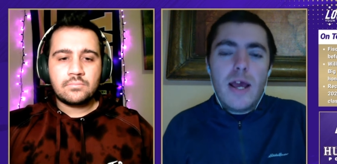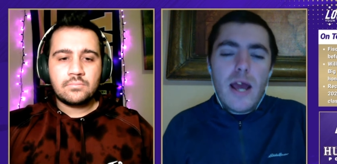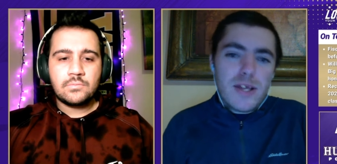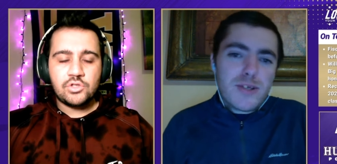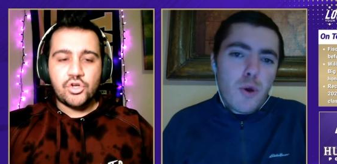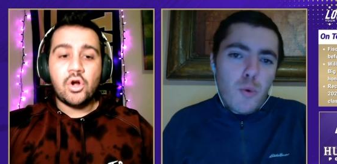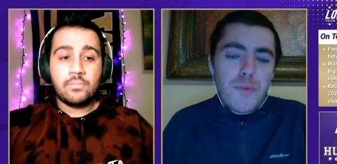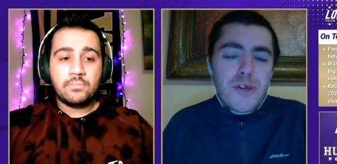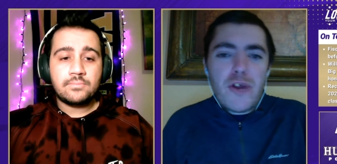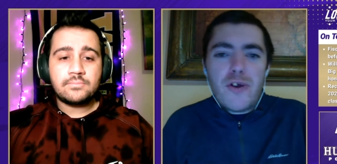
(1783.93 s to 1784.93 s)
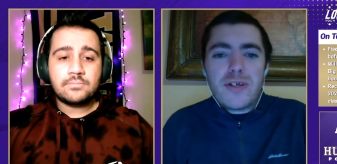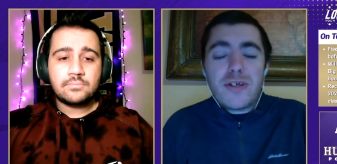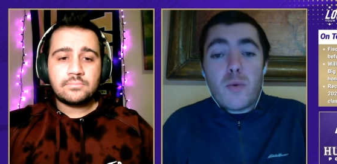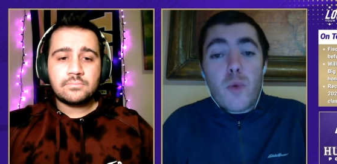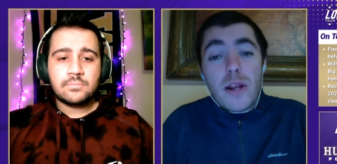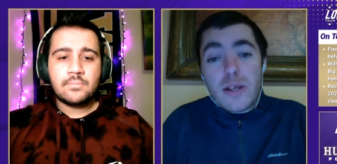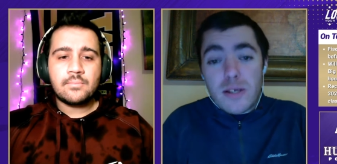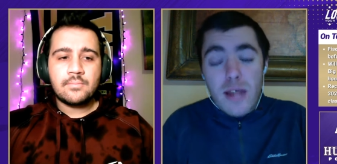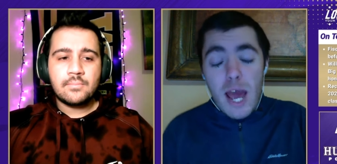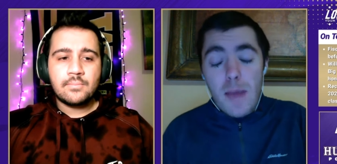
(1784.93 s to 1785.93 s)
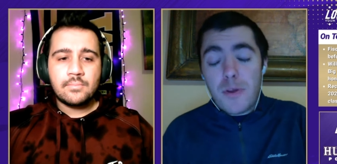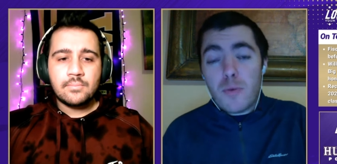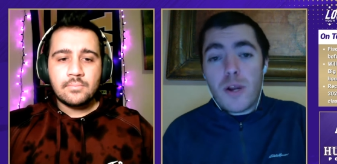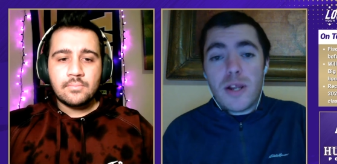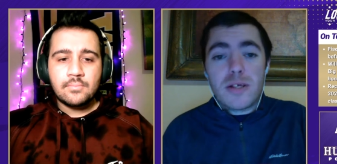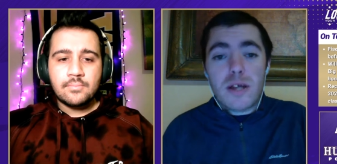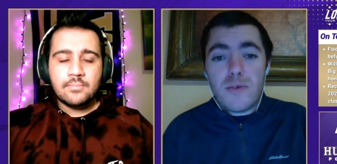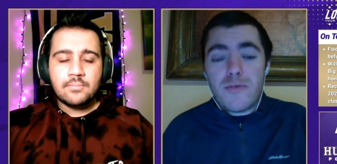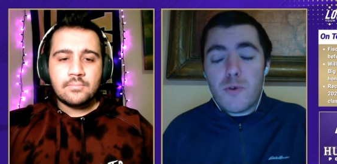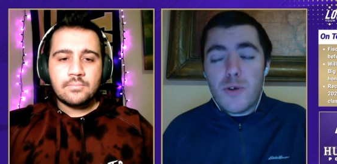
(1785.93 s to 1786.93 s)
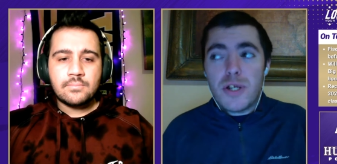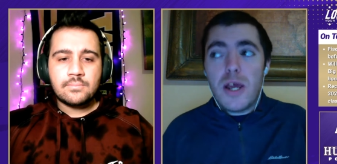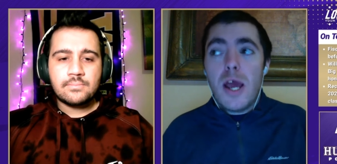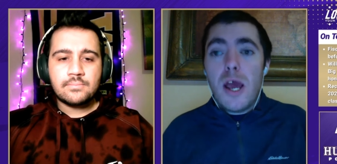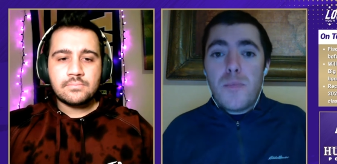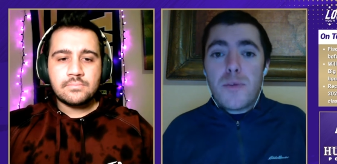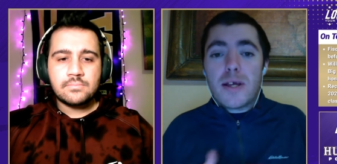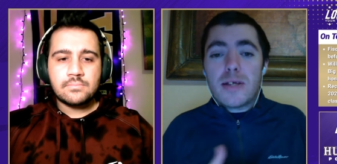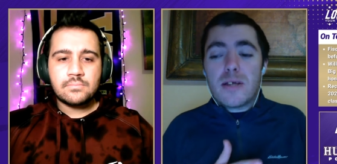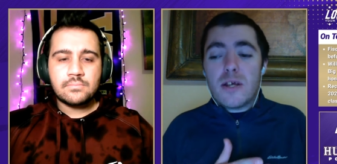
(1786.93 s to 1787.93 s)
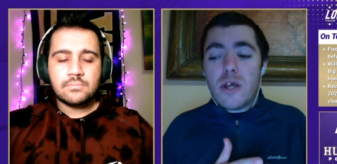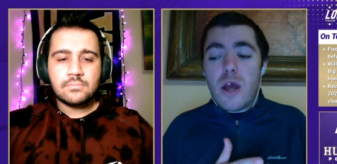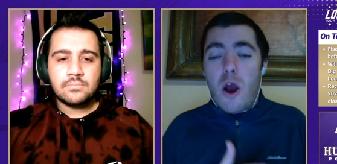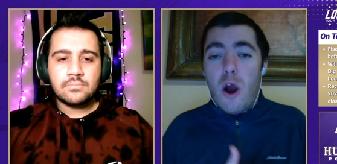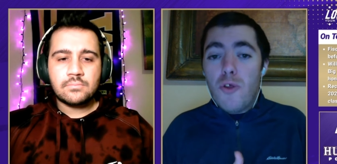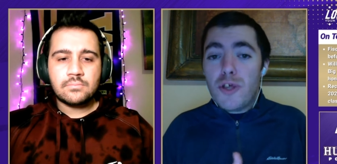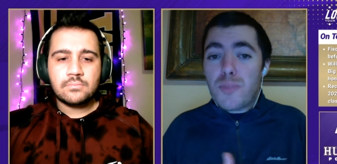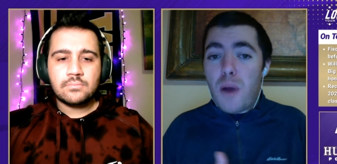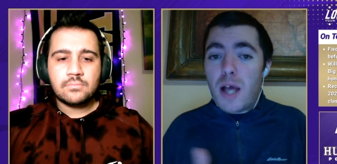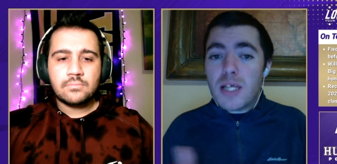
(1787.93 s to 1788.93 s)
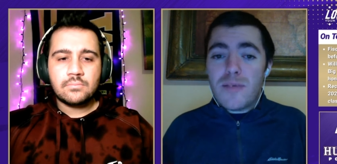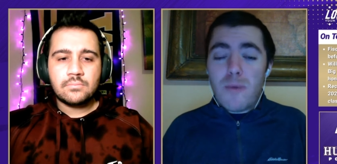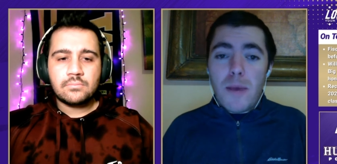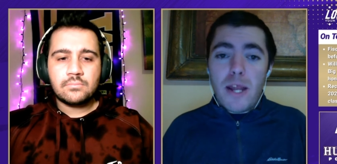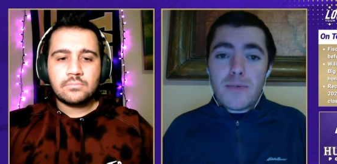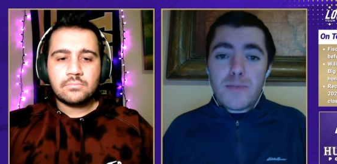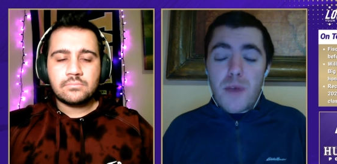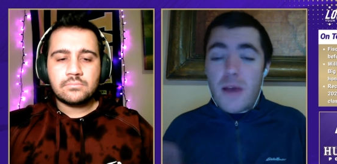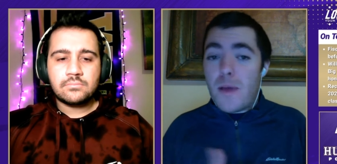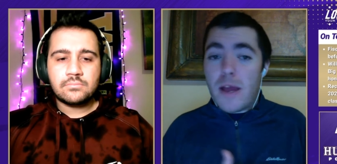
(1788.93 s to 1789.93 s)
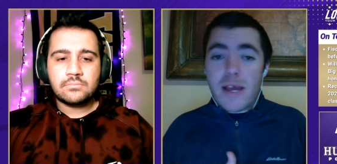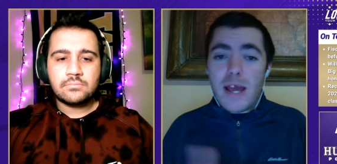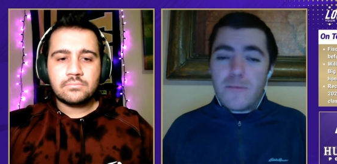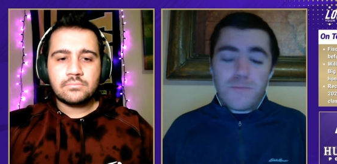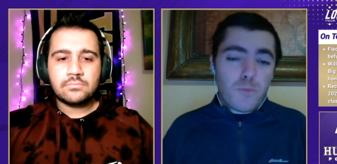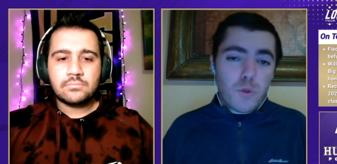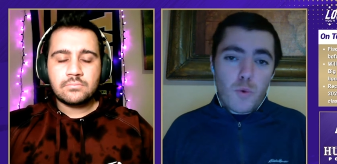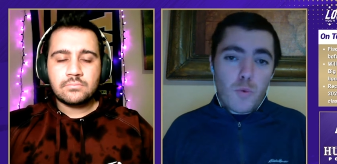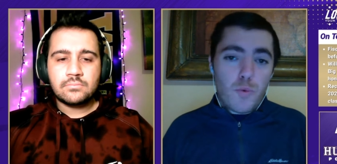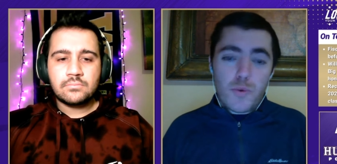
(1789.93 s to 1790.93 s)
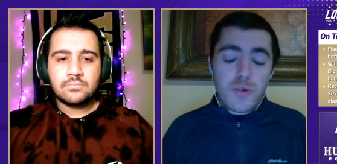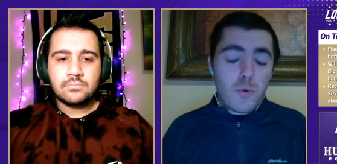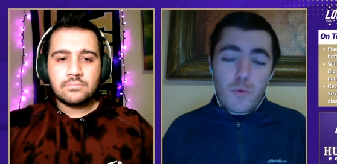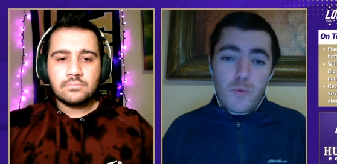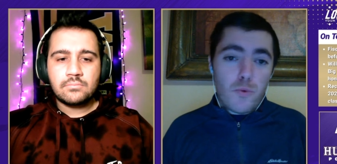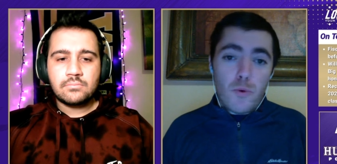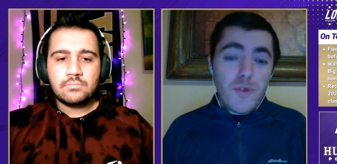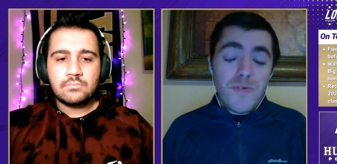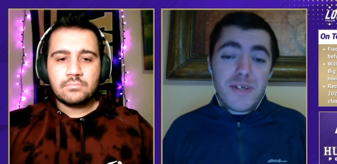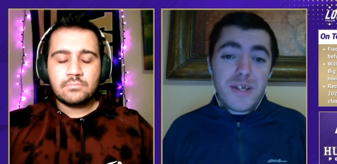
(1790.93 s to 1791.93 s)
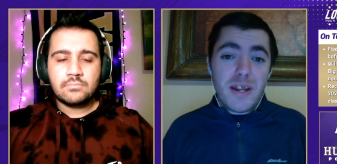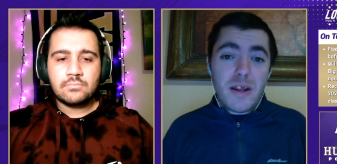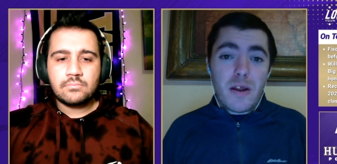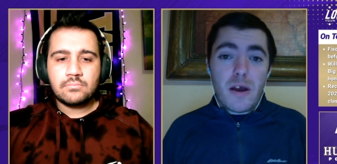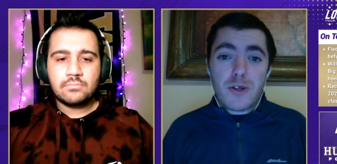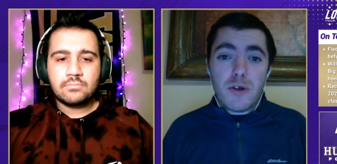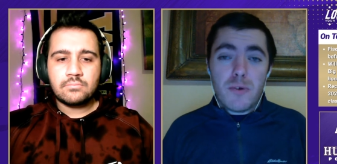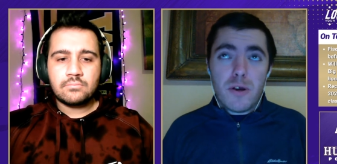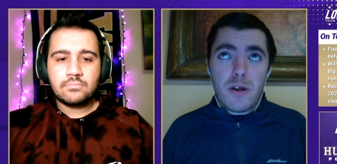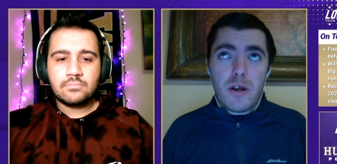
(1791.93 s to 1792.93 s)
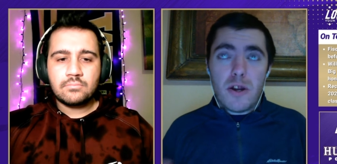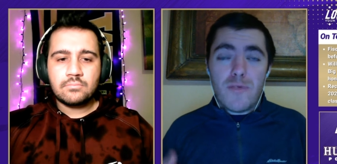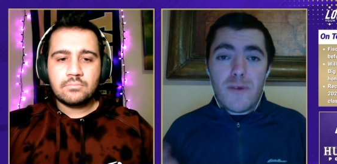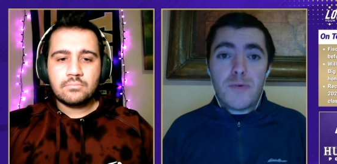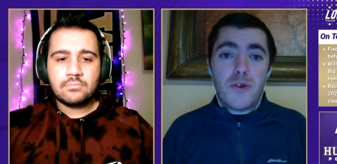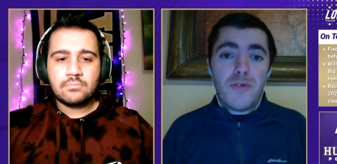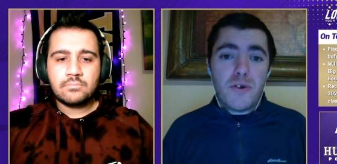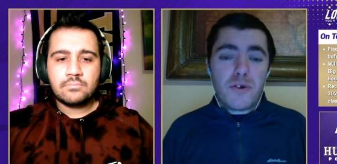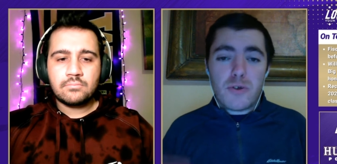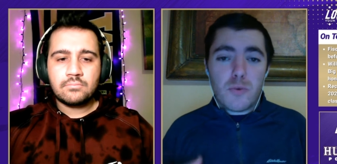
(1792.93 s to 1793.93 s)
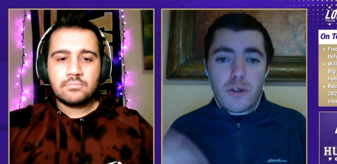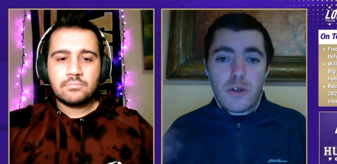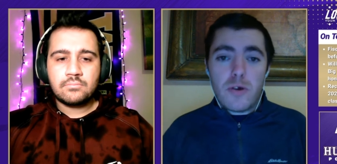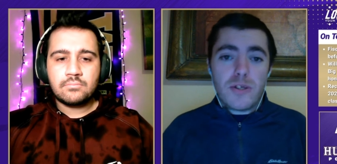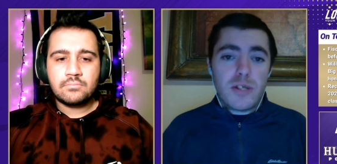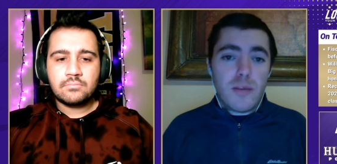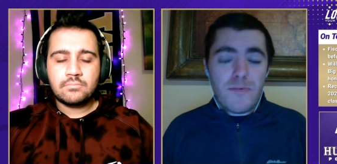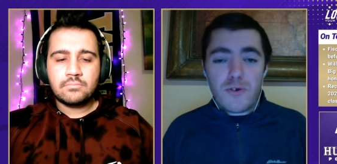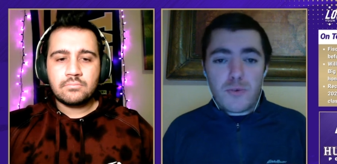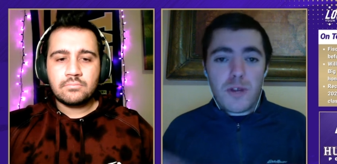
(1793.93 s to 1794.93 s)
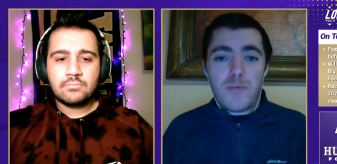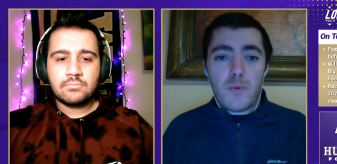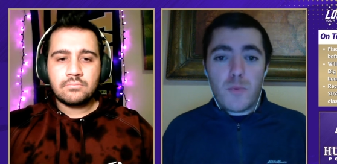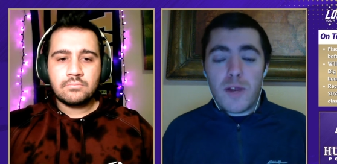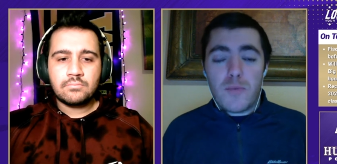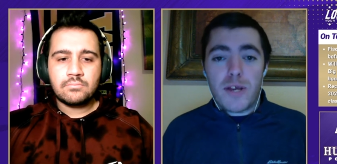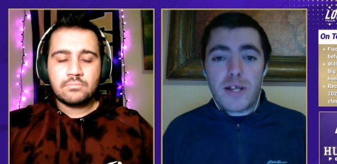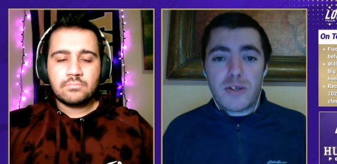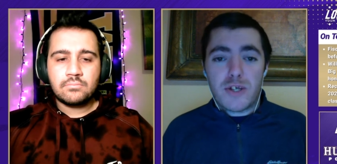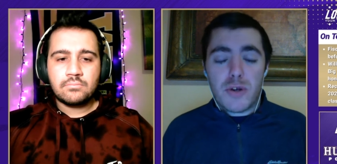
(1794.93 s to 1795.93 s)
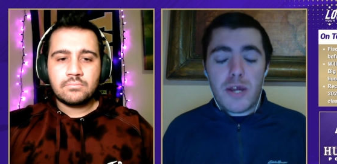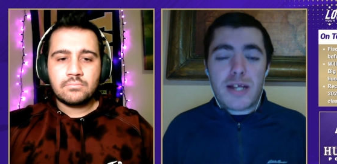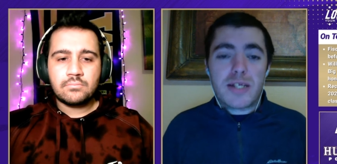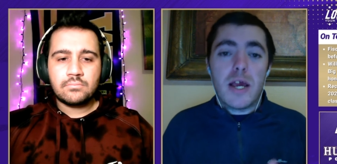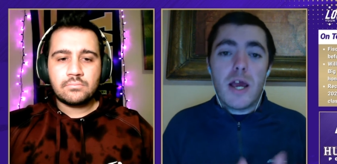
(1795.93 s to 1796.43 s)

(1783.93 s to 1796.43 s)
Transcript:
Speaker 1: And so we'll be curious to see, when does it happen? When does it come to fruition? Because all this positive momentum is, again, we'll, t- we'll revisit it on October, on uh, November thirty-first, or, you know, December first, whatever, whenever we get to the show next,